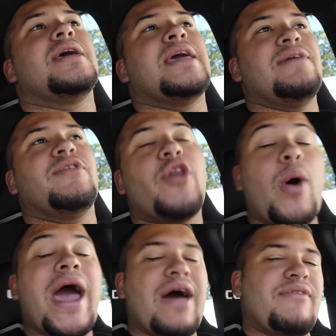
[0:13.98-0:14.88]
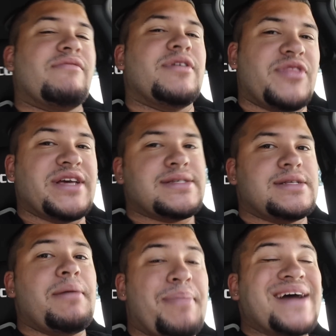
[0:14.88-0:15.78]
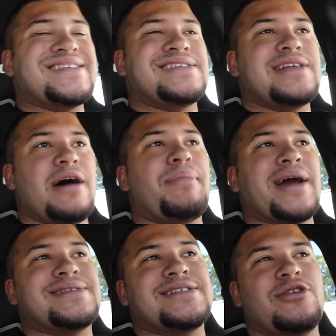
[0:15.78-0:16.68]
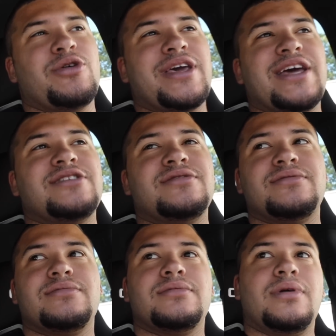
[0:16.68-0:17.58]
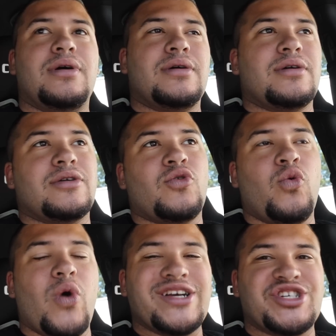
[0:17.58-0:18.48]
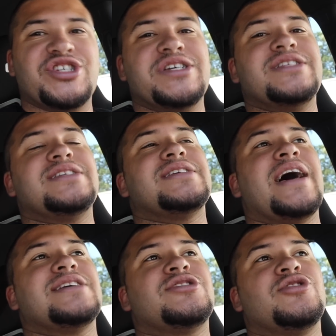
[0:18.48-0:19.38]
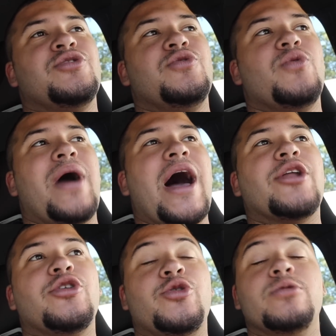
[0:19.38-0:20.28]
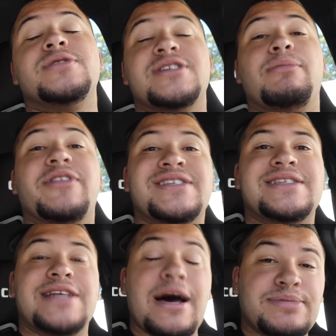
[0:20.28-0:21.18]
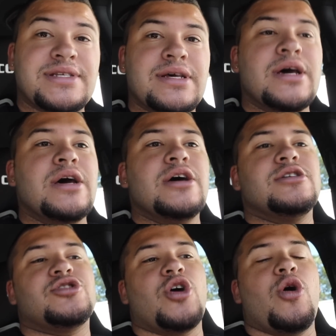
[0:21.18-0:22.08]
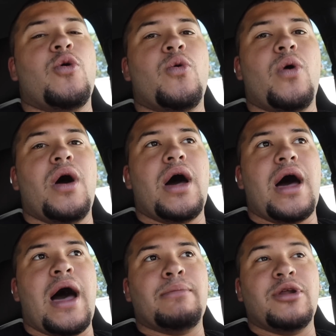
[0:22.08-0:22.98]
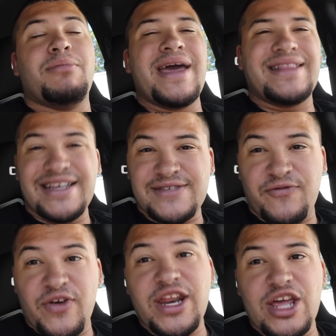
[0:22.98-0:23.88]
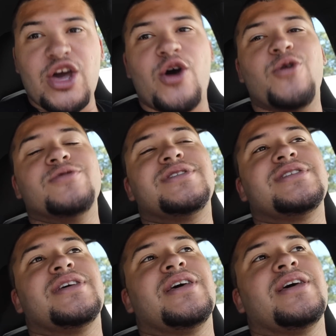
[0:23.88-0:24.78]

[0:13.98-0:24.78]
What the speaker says: even though I have everything step by step, I still get questions as to how to do some of the steps. So I'm gonna make these videos